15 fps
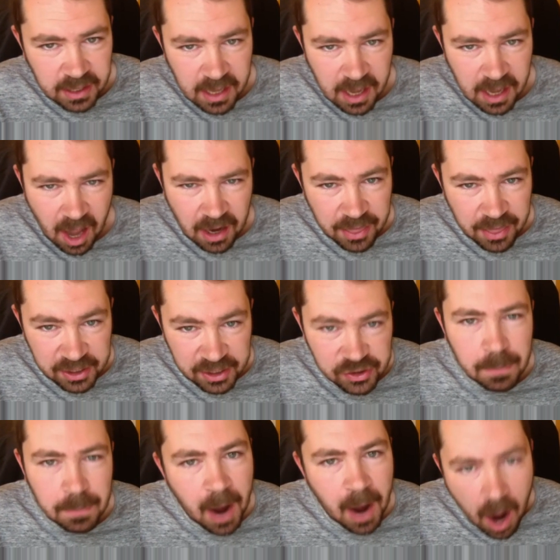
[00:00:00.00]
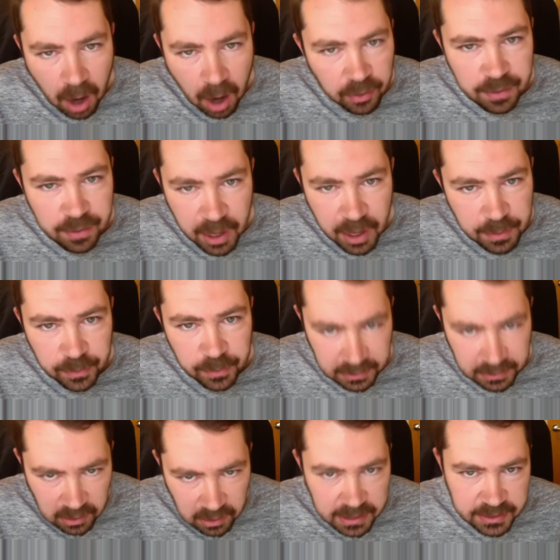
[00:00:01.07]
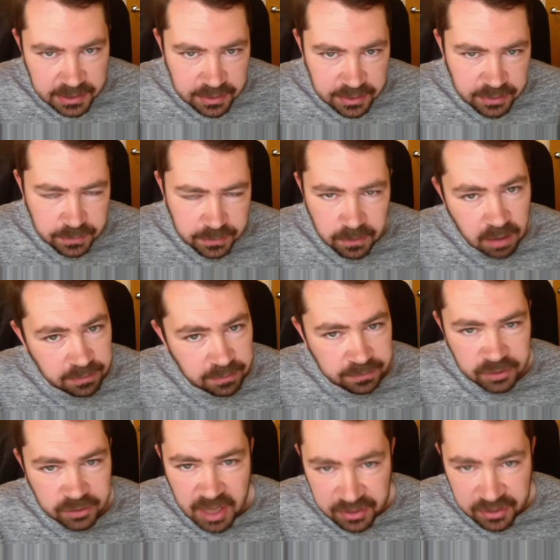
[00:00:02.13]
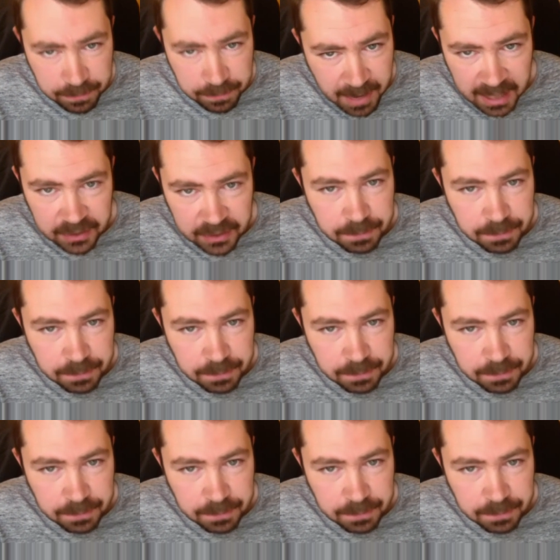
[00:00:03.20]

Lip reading: I don't think she's on a par at the moment with the likes of Sasha Banks,